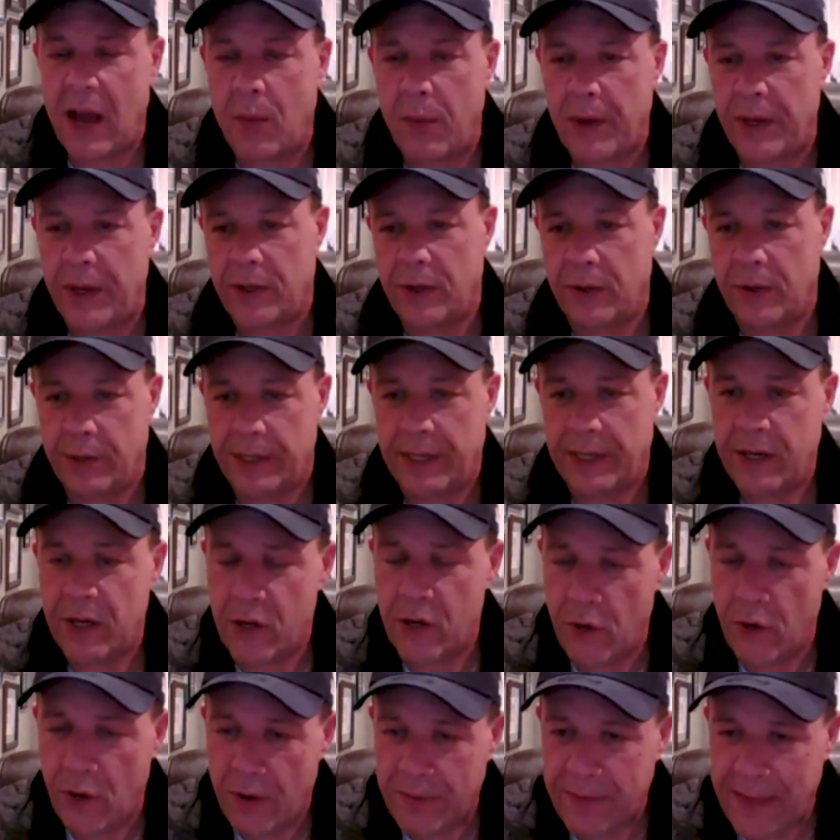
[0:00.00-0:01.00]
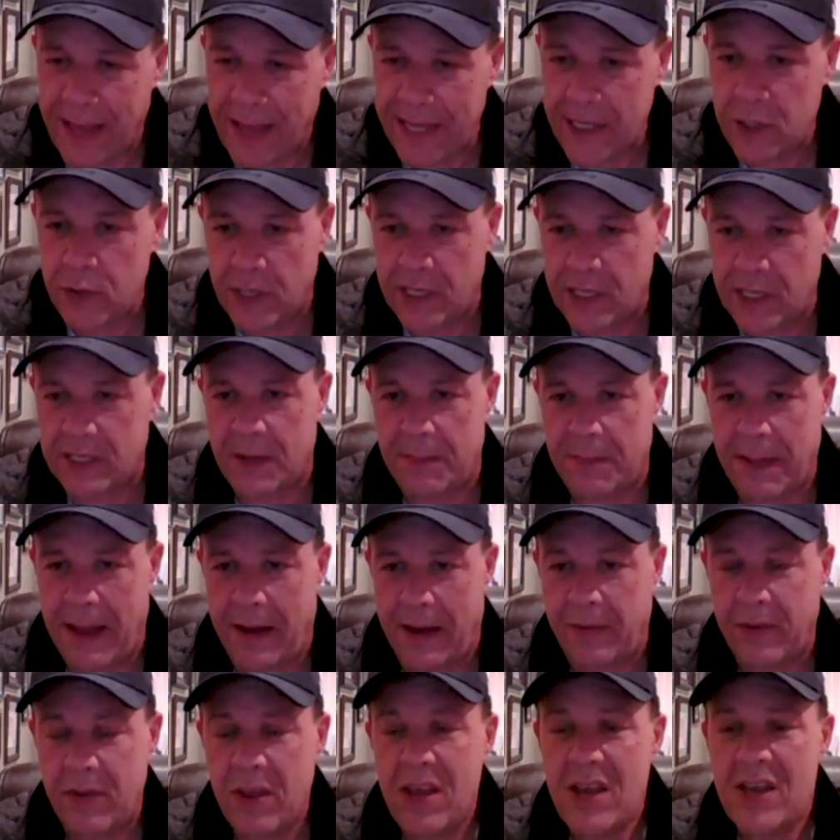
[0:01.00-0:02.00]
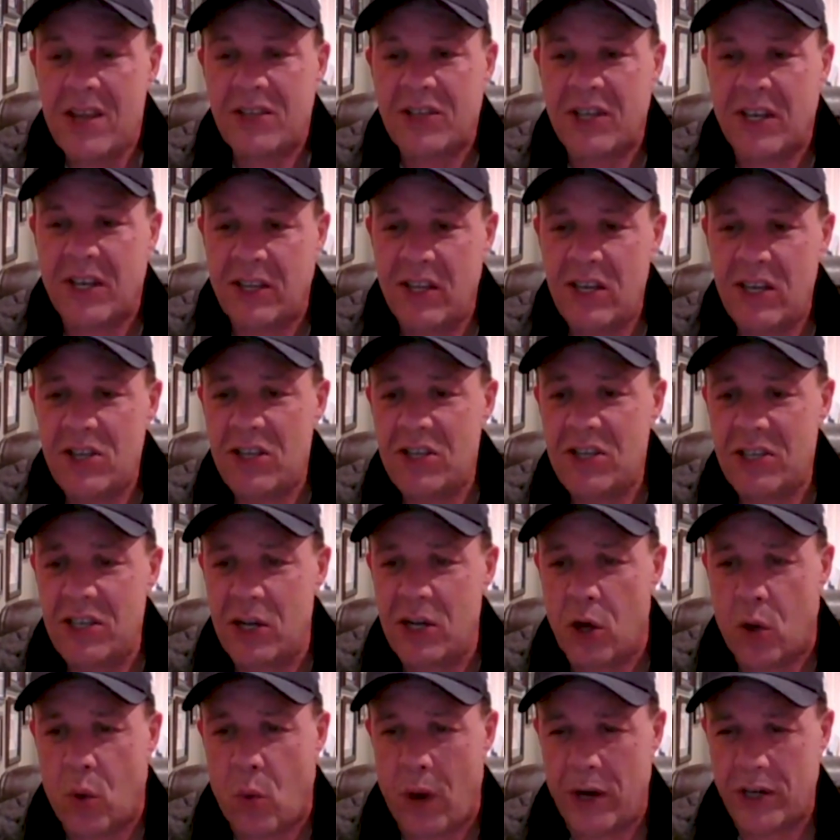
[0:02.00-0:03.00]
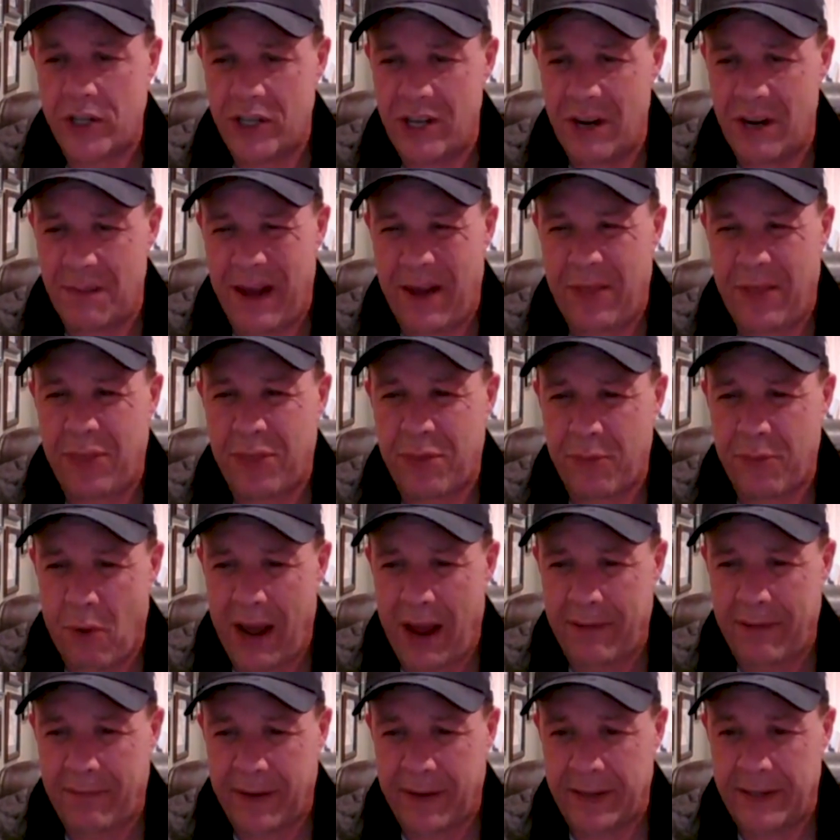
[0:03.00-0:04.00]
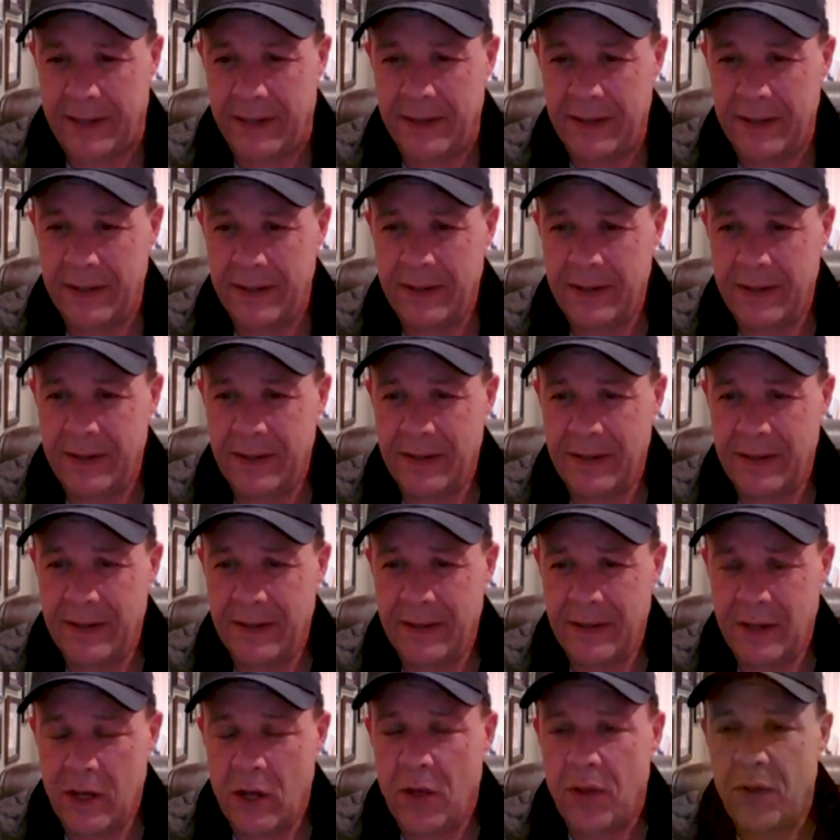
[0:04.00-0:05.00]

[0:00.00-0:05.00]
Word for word: how we do it. Mm-hmm. That's what it's about. See, this isn't a question about thriving. Mm-hmm.